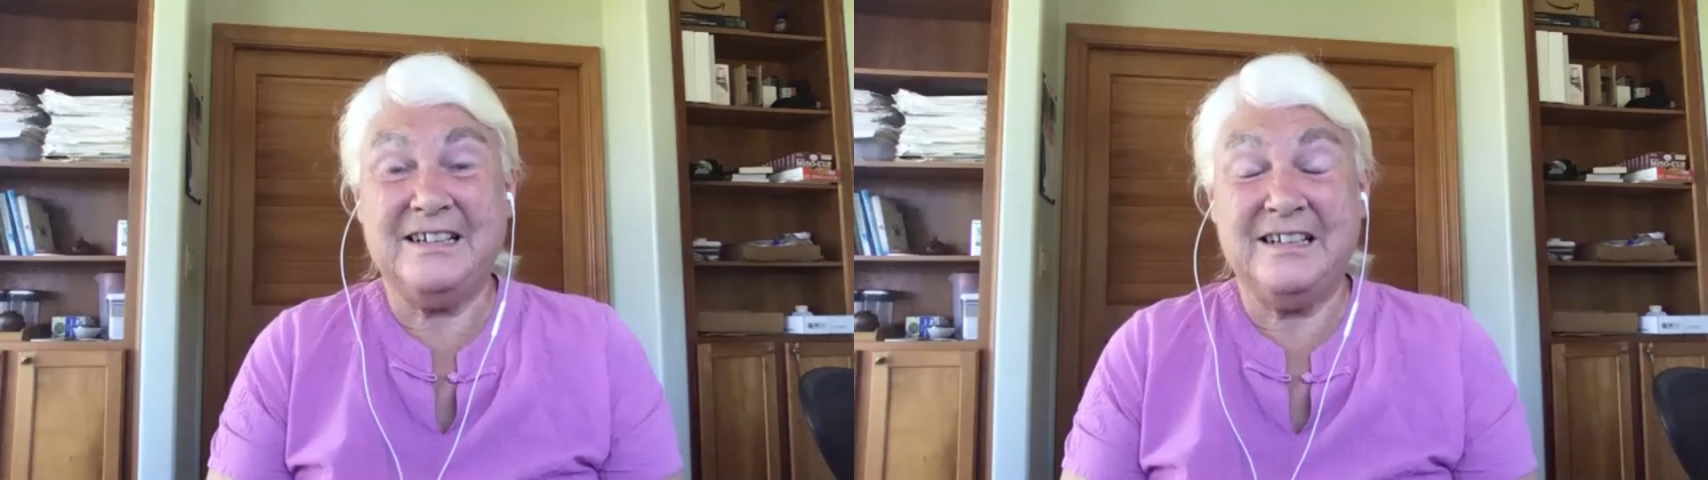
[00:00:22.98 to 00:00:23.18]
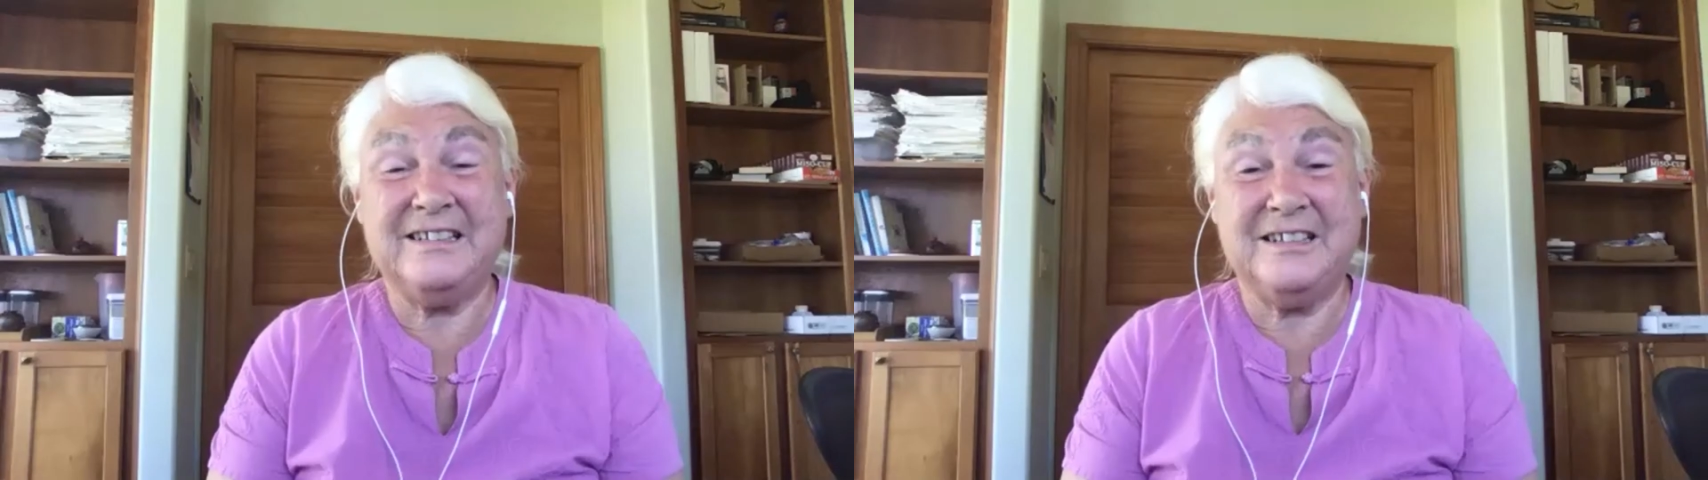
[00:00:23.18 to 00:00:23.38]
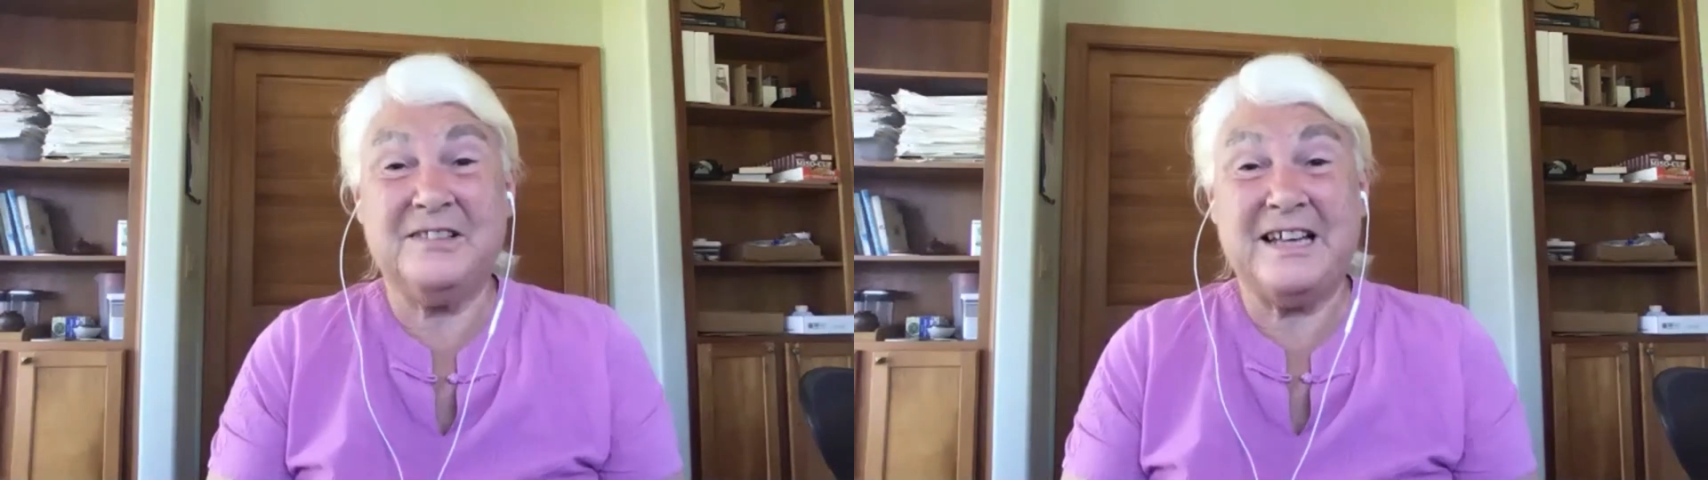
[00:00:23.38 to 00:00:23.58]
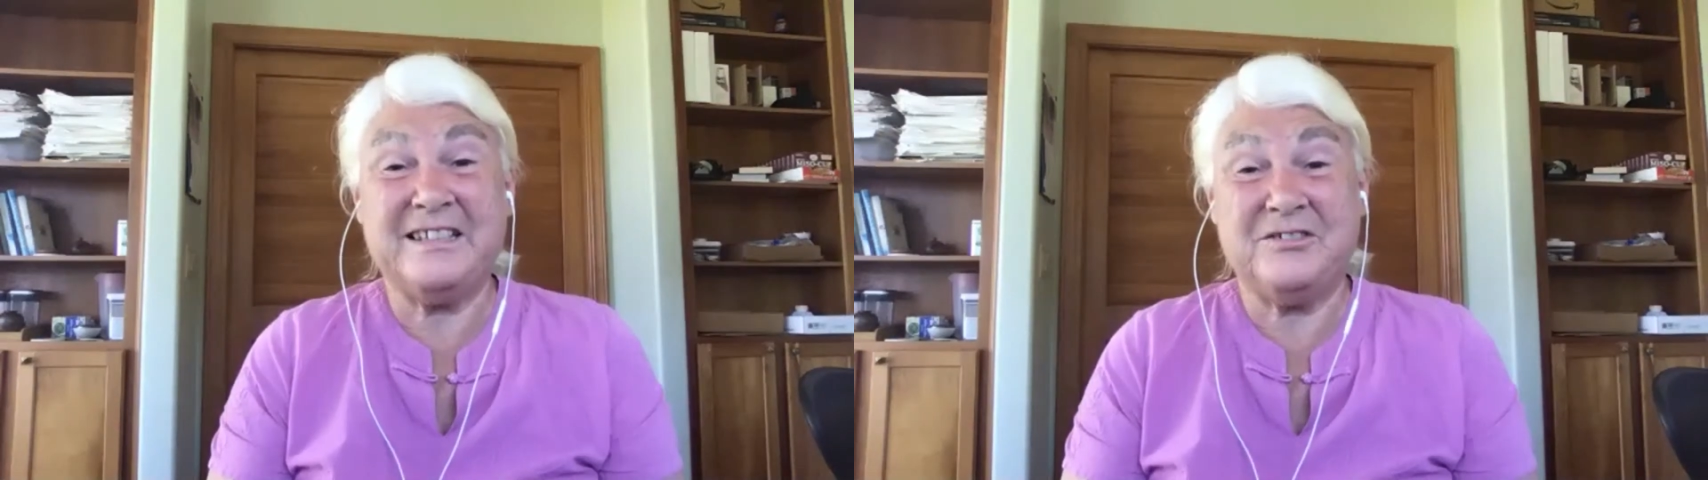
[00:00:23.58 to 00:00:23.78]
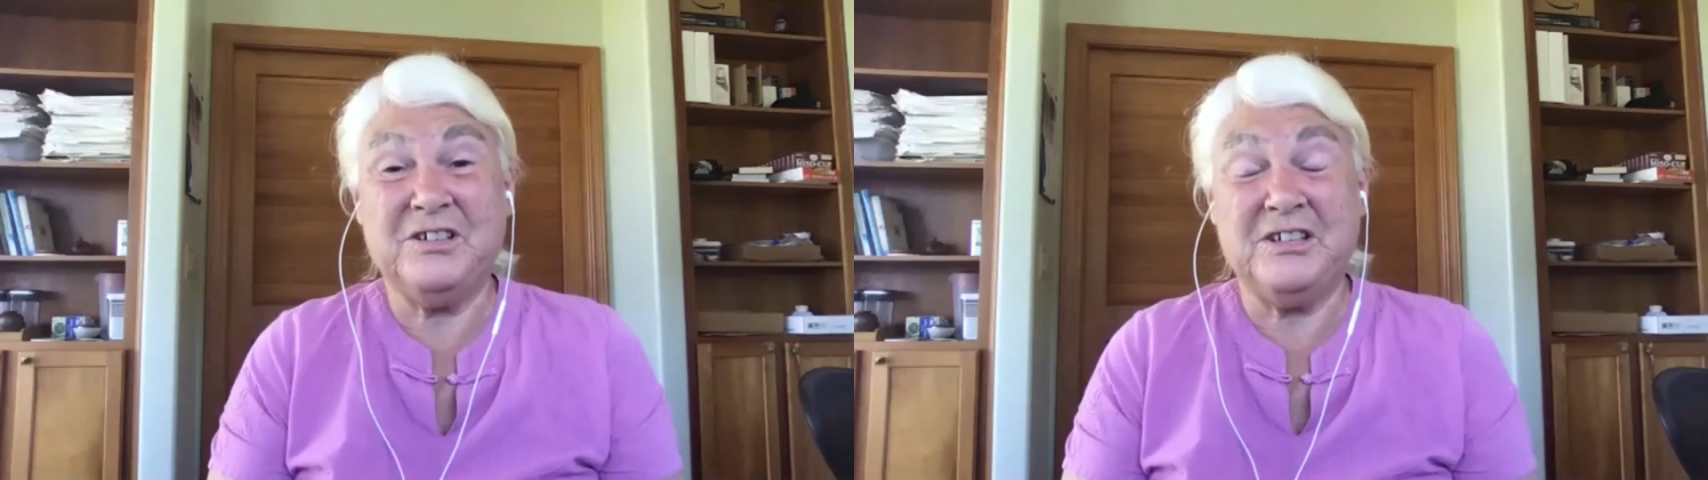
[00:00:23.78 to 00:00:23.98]
And so
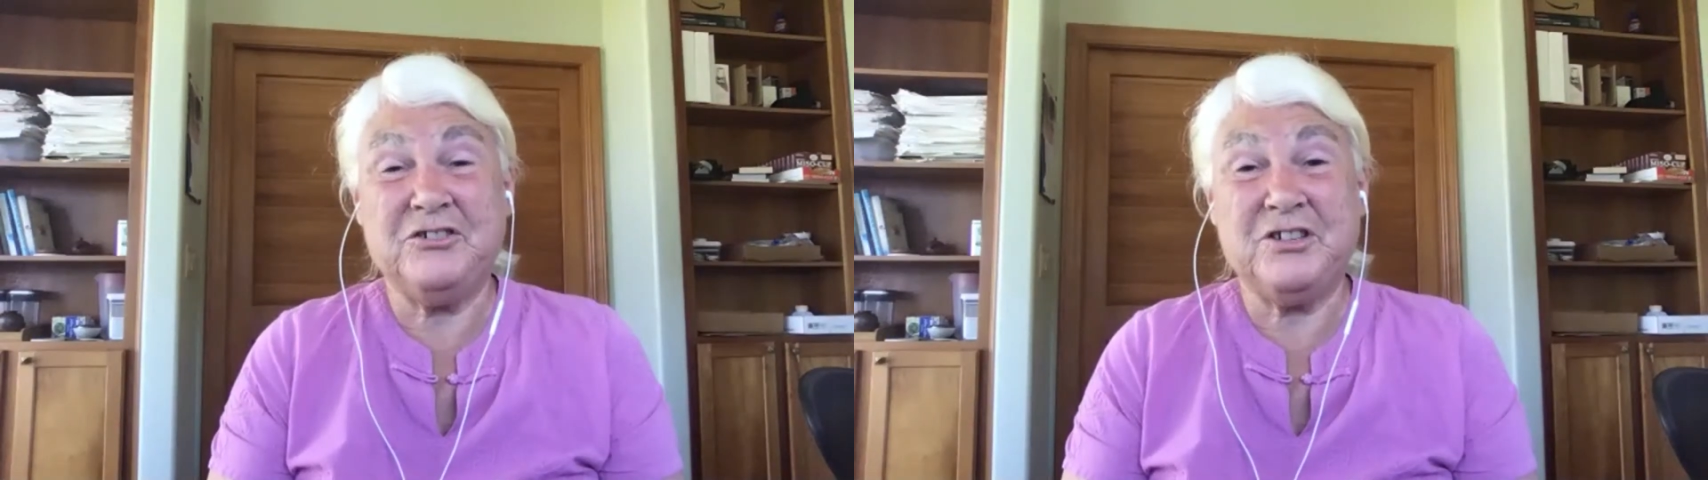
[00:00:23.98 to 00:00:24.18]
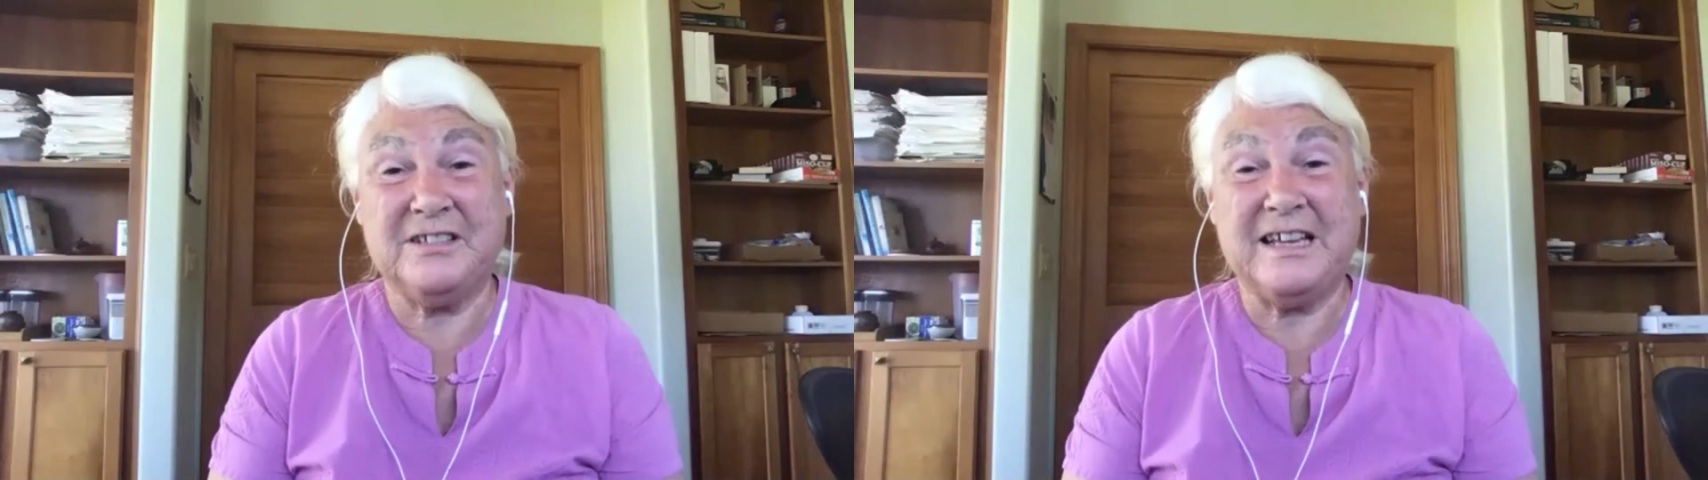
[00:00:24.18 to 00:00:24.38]
that's really interesting.